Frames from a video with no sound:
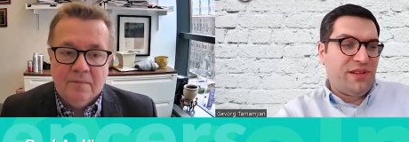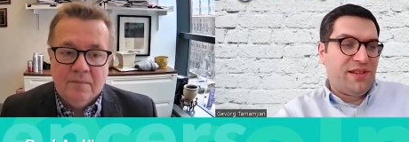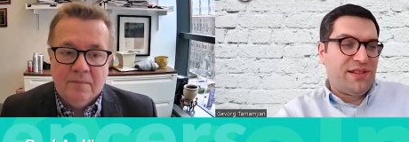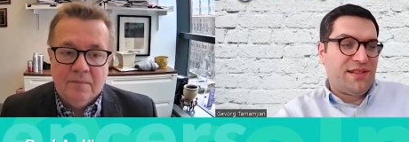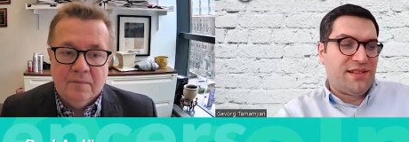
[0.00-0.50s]
Speaker 1: of
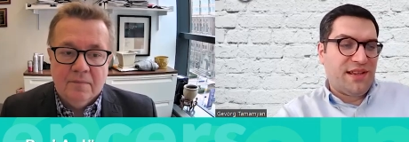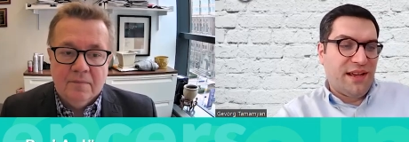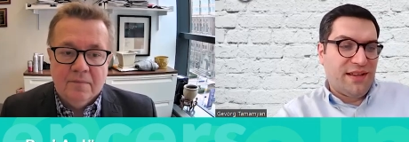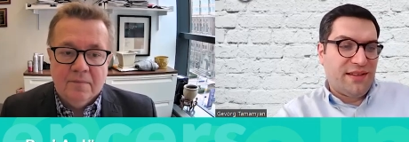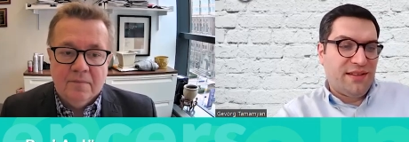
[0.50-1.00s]
the
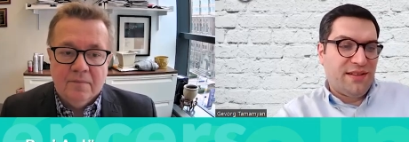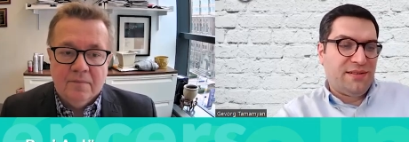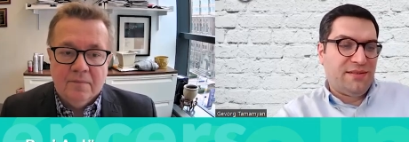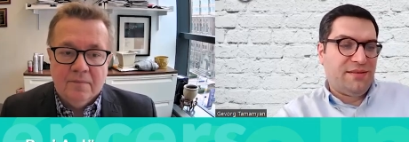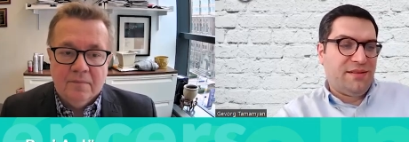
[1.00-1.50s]

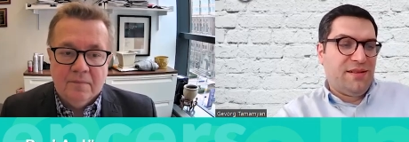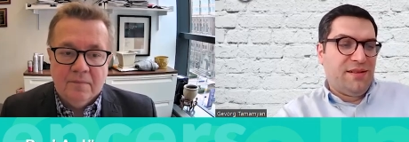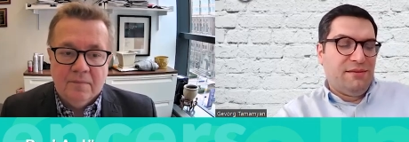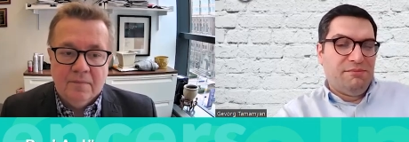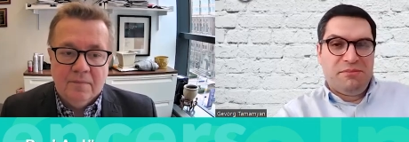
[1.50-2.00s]
society.
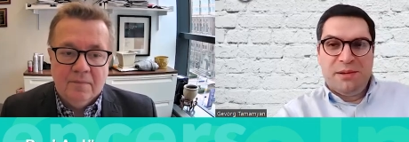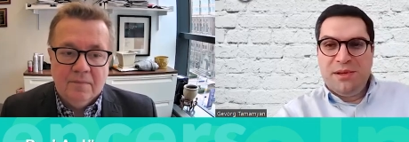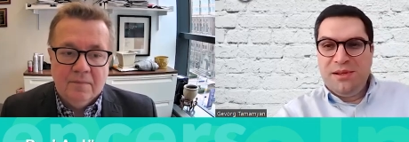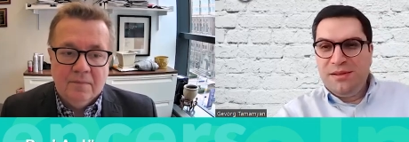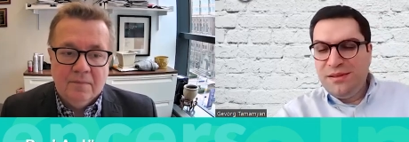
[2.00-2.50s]

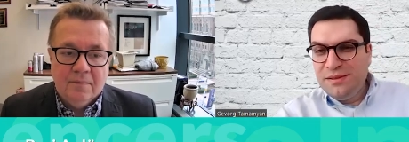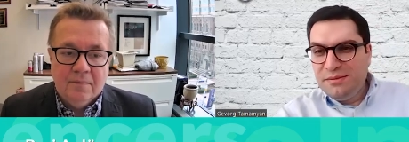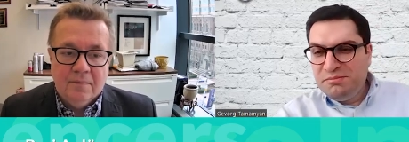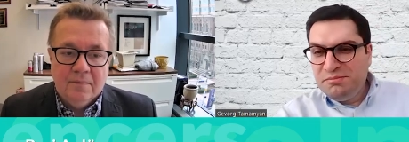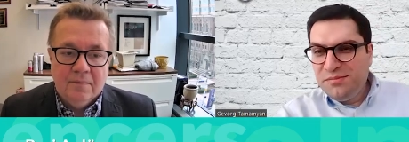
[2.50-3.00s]
I mean,
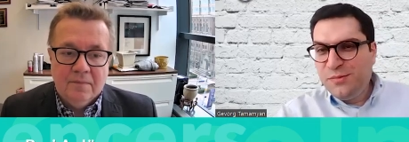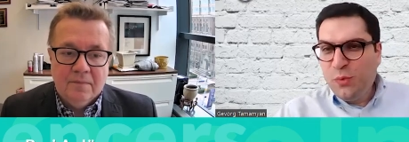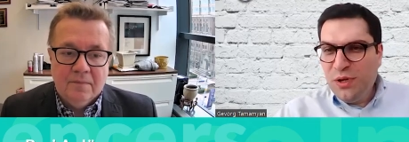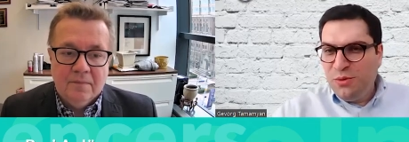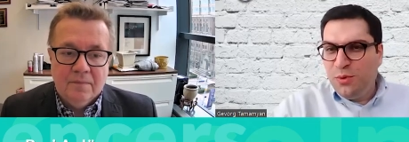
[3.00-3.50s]

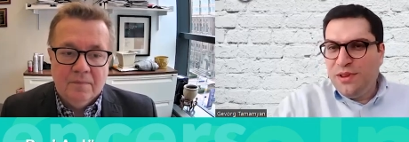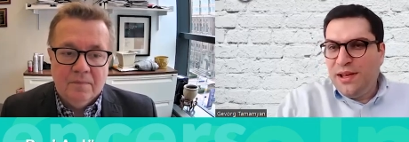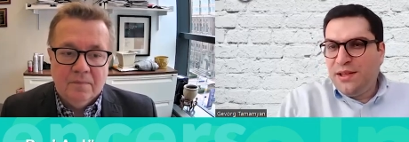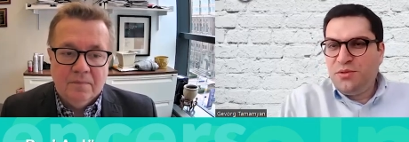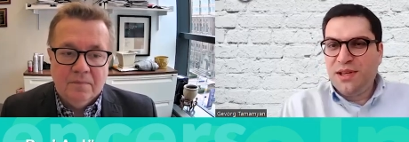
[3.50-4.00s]
what you
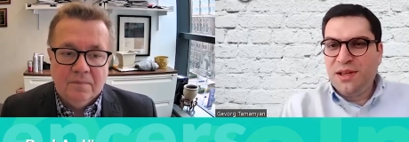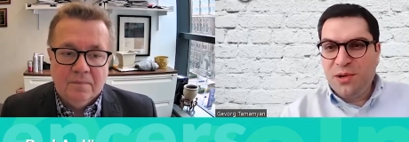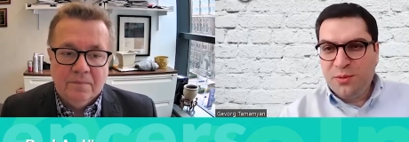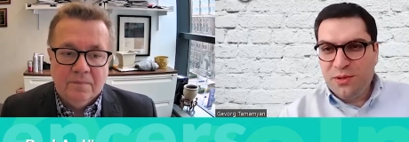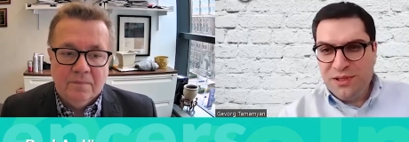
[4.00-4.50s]
would like to
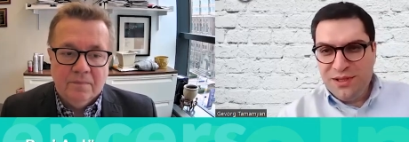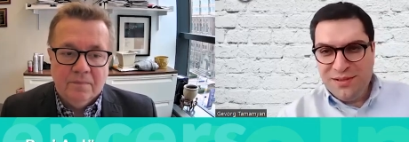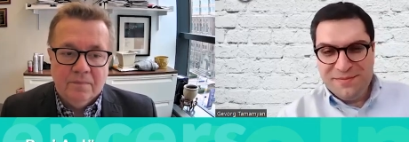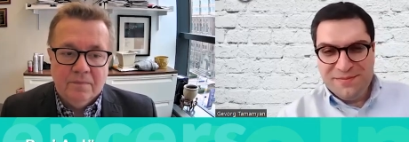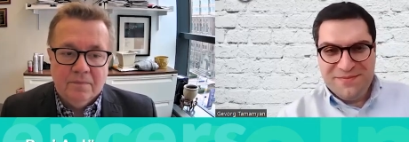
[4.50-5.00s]
say about
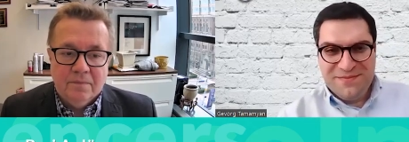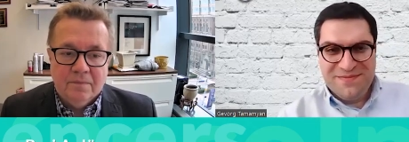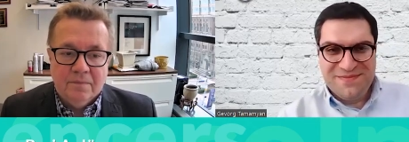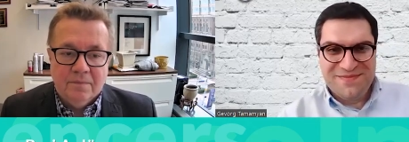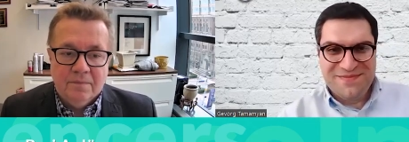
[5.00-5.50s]
it?
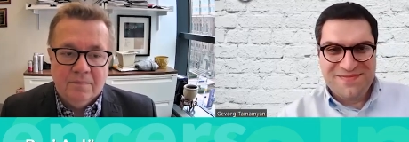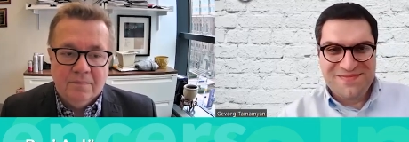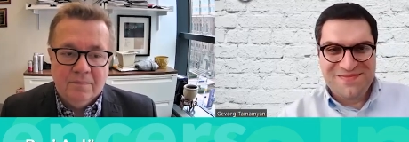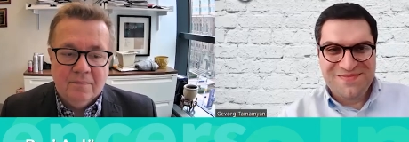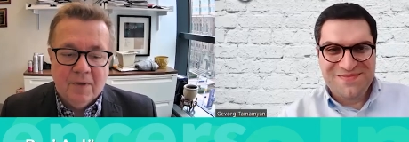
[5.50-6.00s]

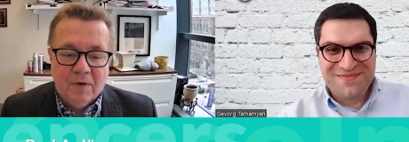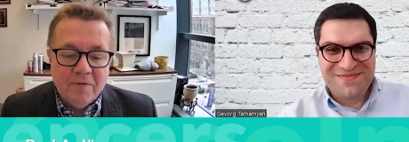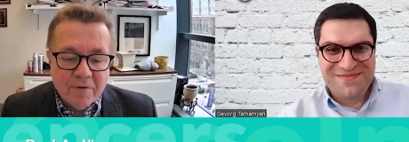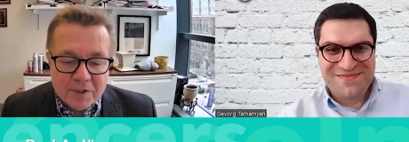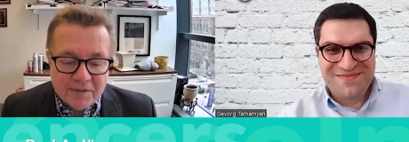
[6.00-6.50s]
Speaker 2: Well,
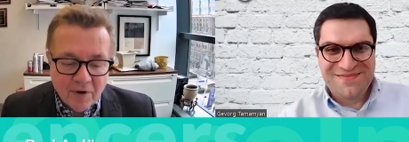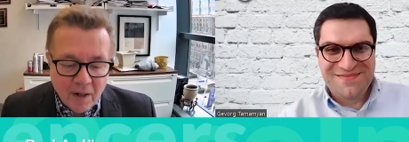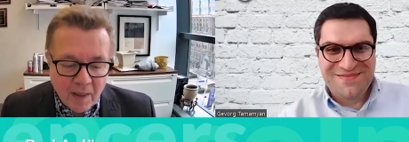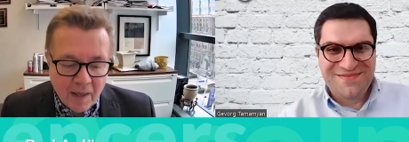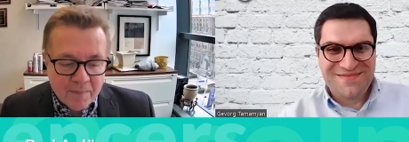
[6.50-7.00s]
first of all,
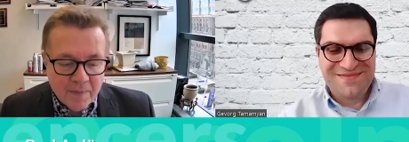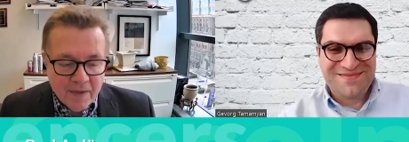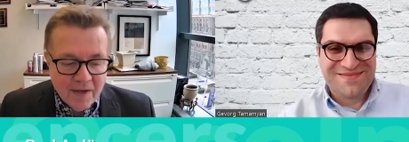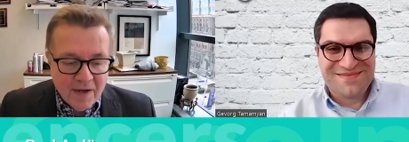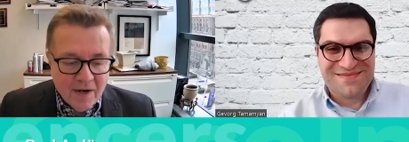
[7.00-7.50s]
I'm
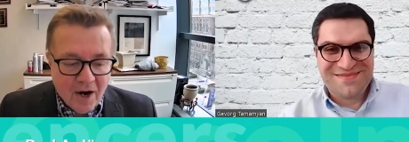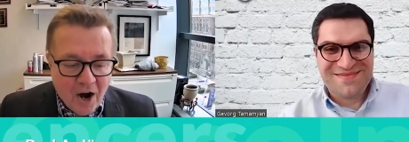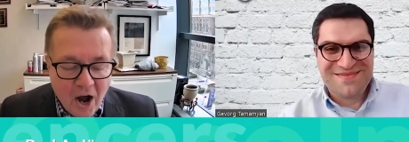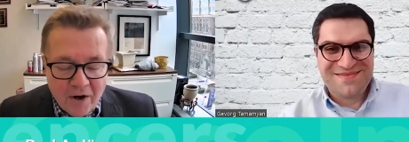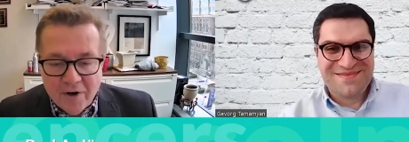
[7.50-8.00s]

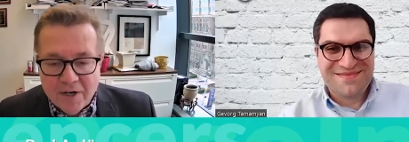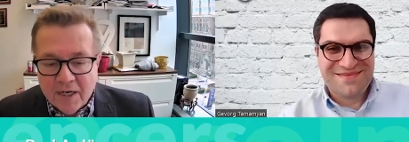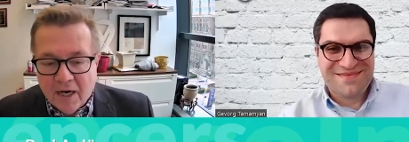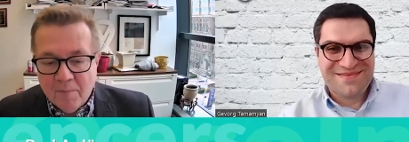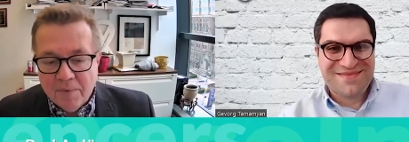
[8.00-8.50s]
honored and
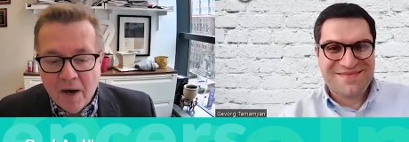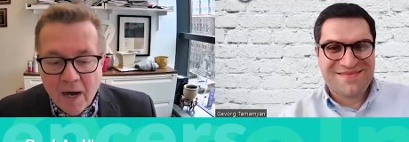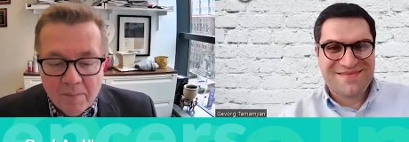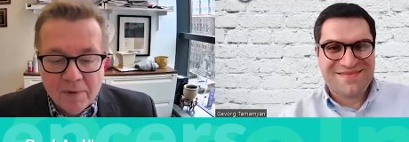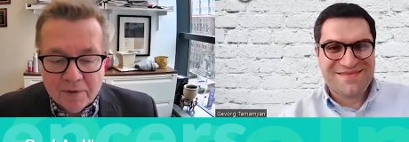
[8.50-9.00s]

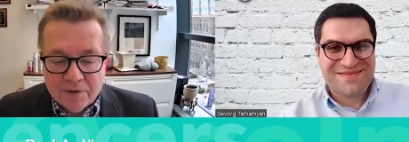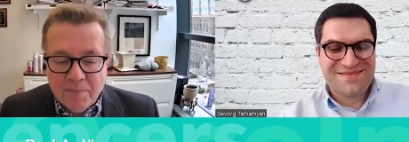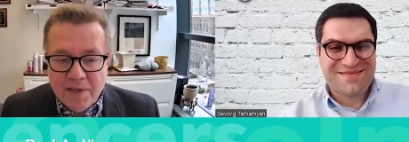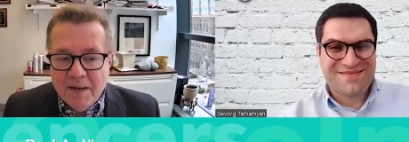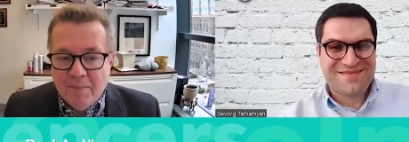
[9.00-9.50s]
humbled to
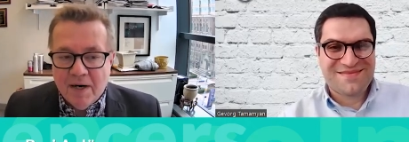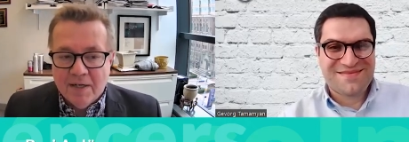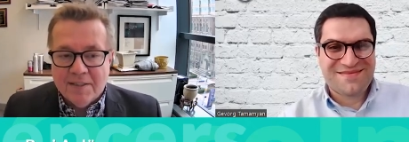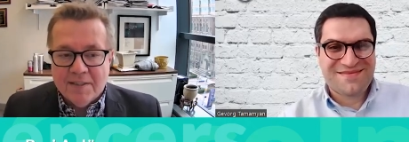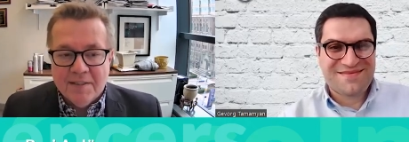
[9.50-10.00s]
be
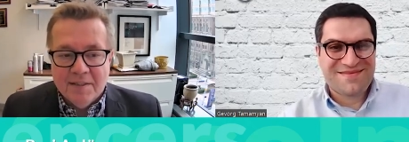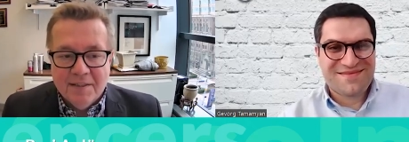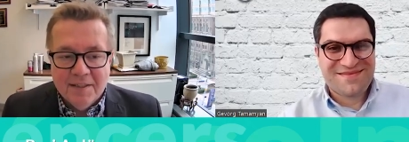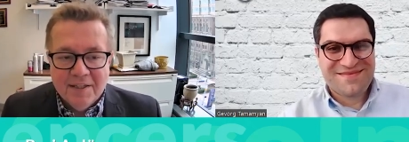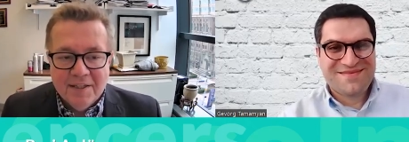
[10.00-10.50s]
amongst the
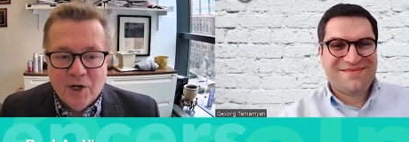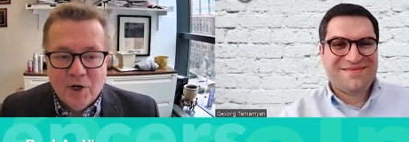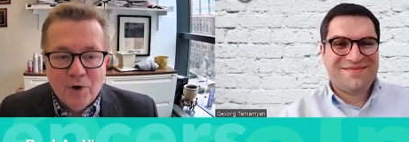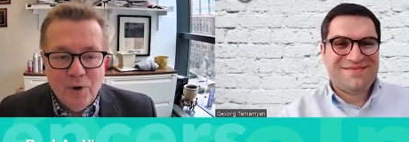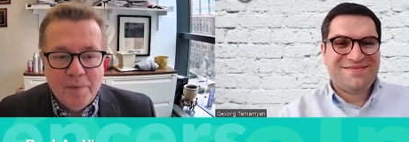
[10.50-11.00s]

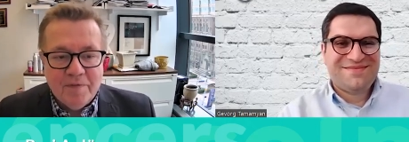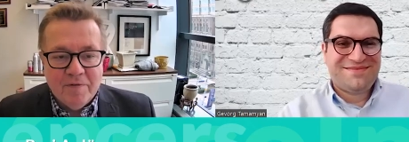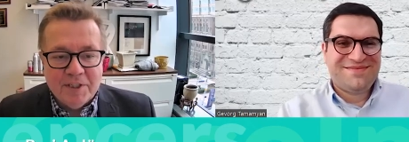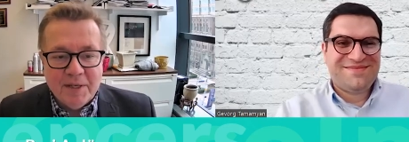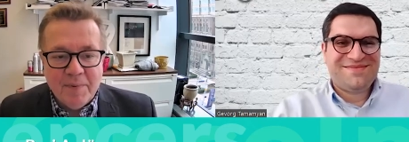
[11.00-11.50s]
group of
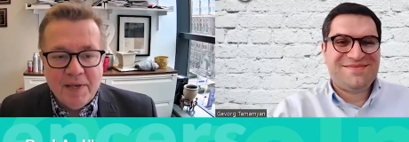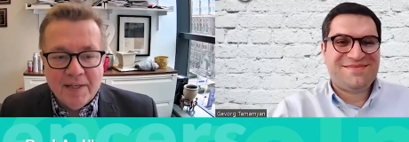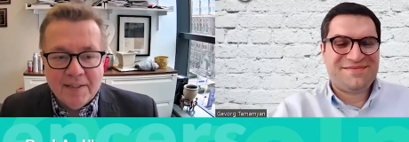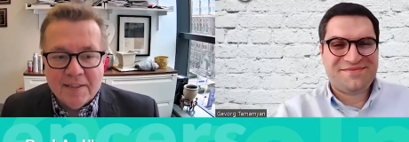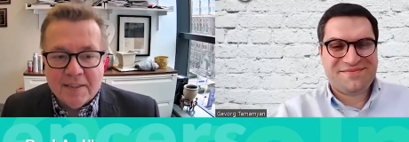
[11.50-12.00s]
recipients